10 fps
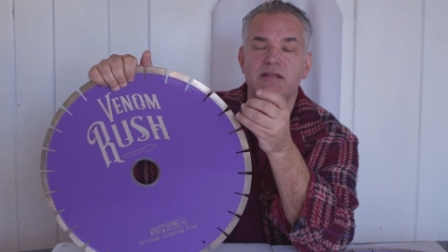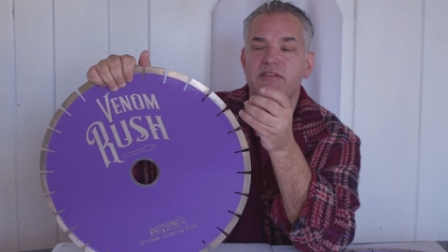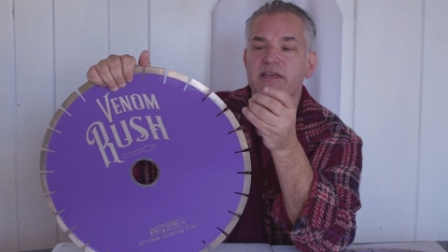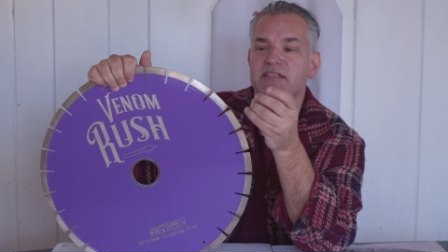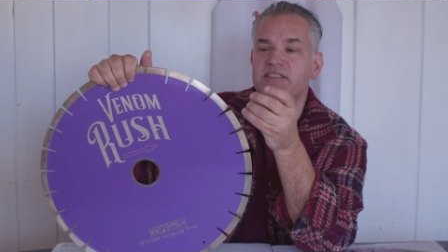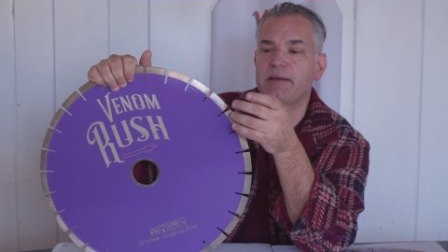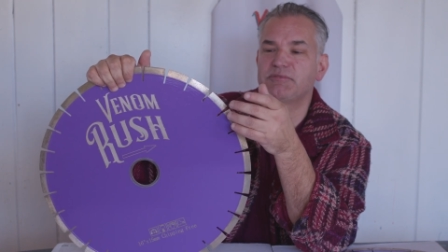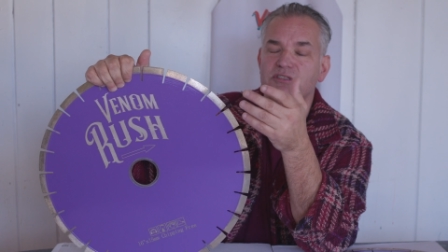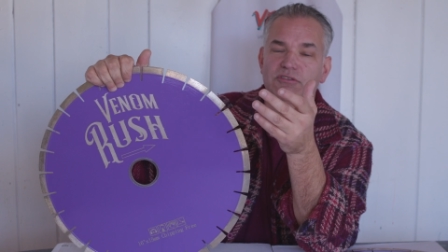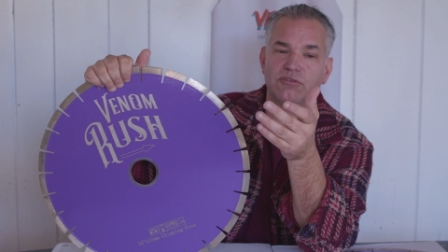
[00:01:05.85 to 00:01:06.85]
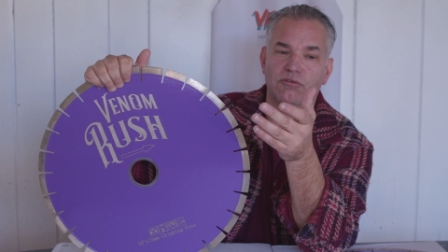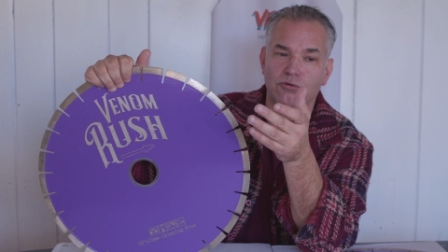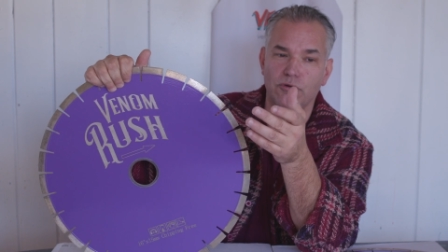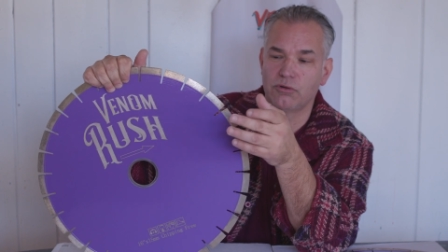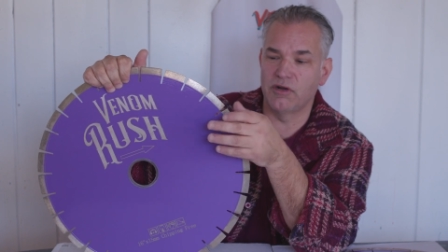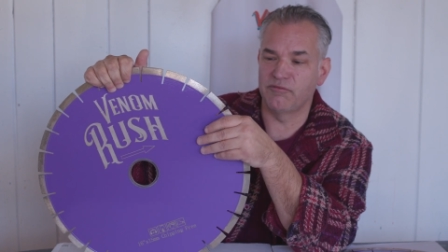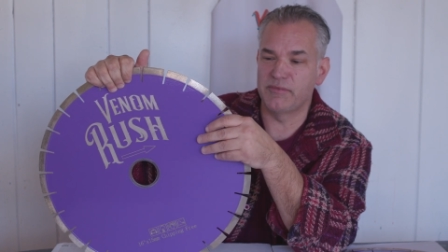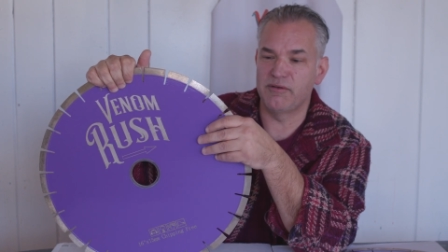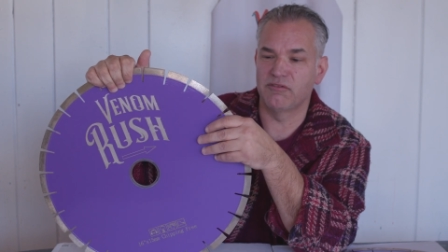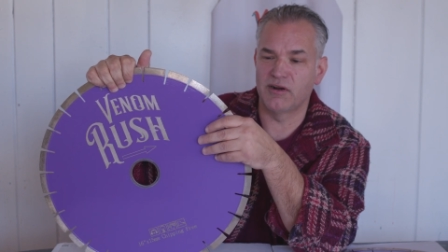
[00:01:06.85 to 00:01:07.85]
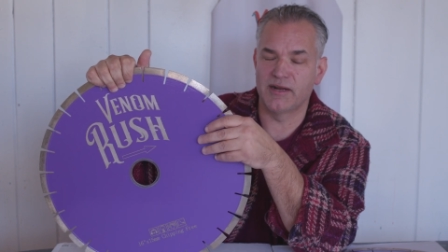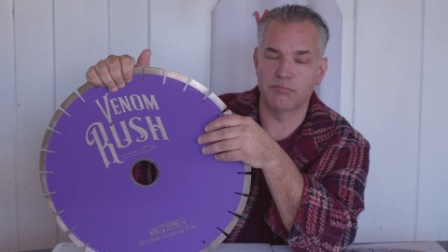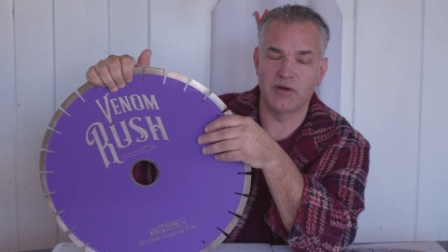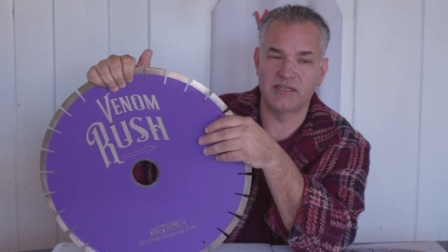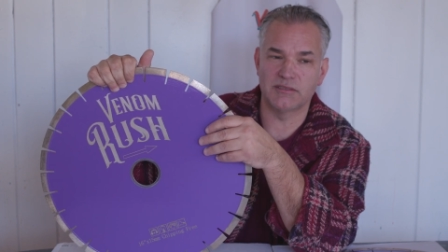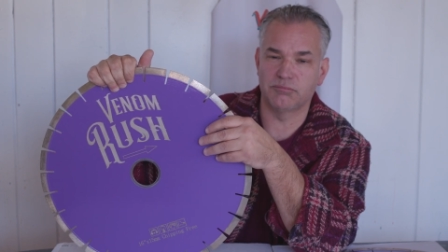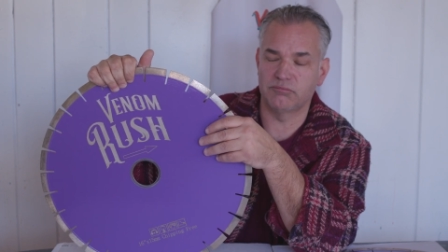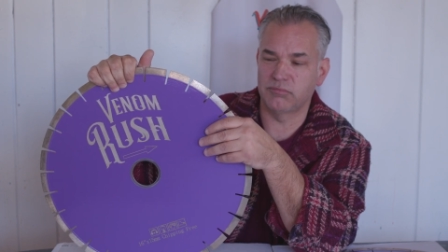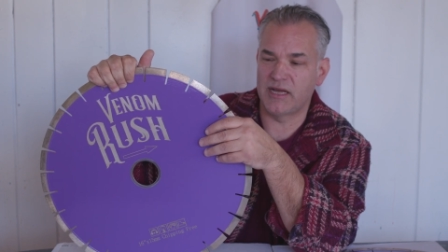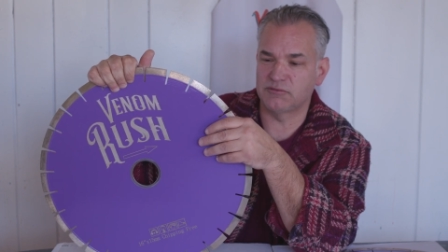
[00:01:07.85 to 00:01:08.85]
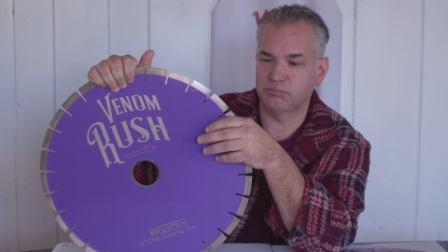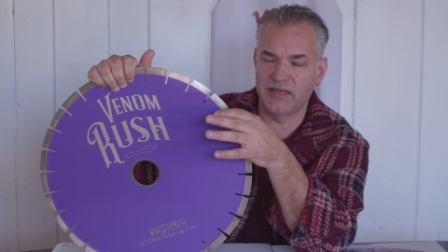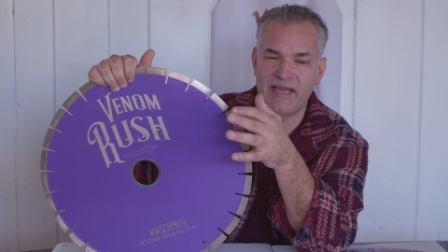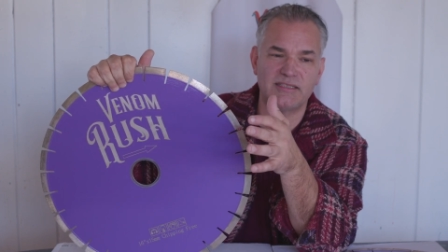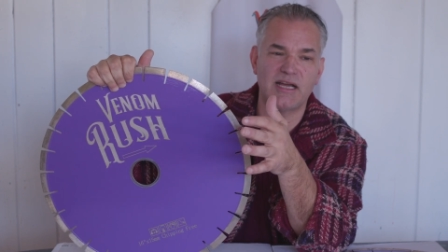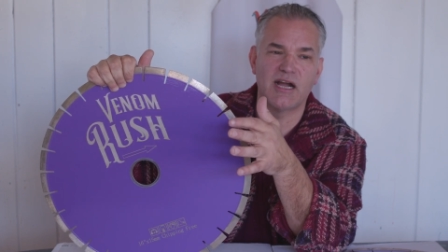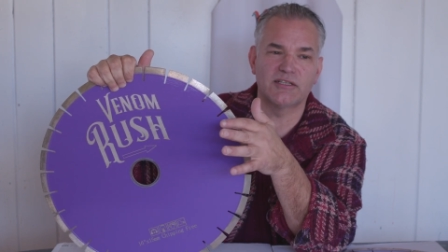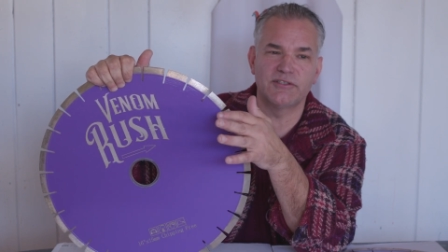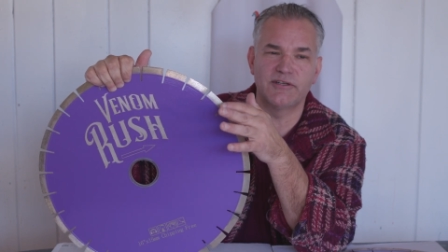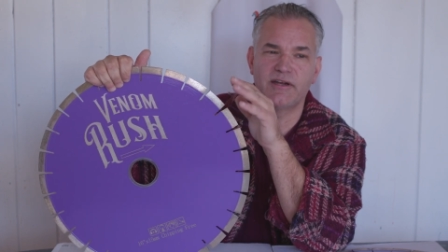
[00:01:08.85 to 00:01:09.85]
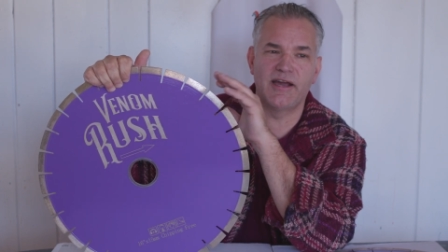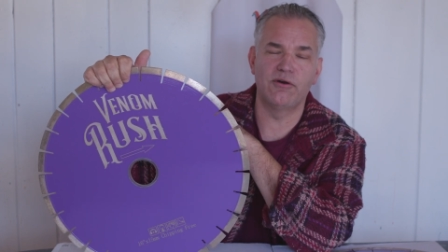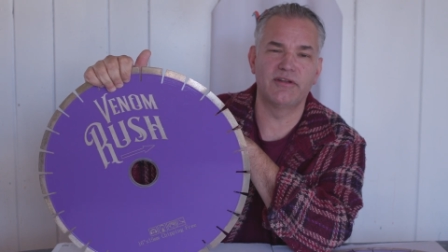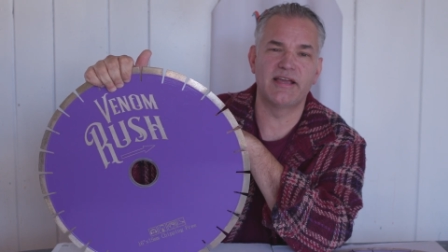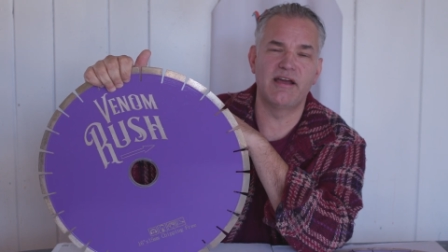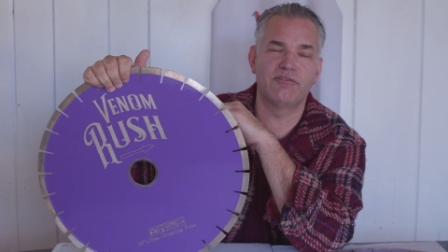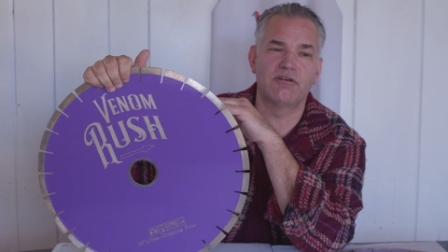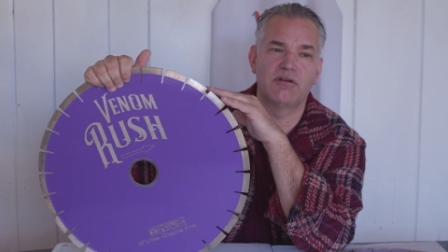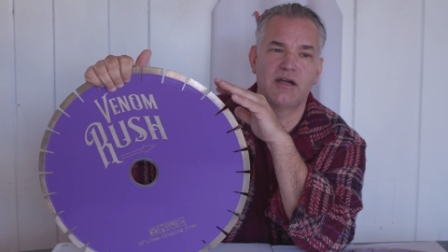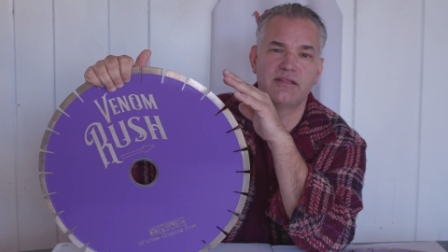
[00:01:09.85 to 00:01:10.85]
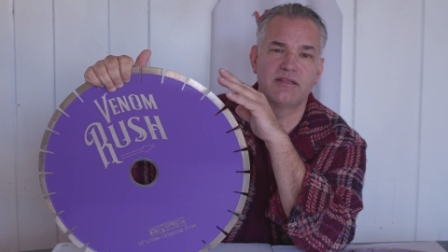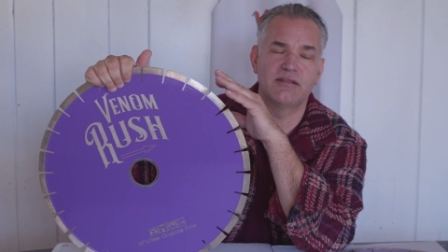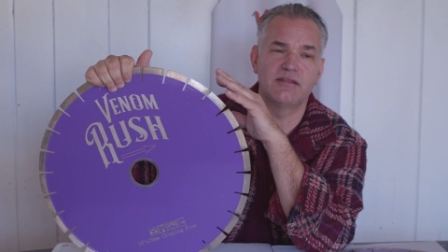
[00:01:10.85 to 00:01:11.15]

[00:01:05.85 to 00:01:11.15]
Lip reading: the exception to the rule of me running as blade doctor. I only ever run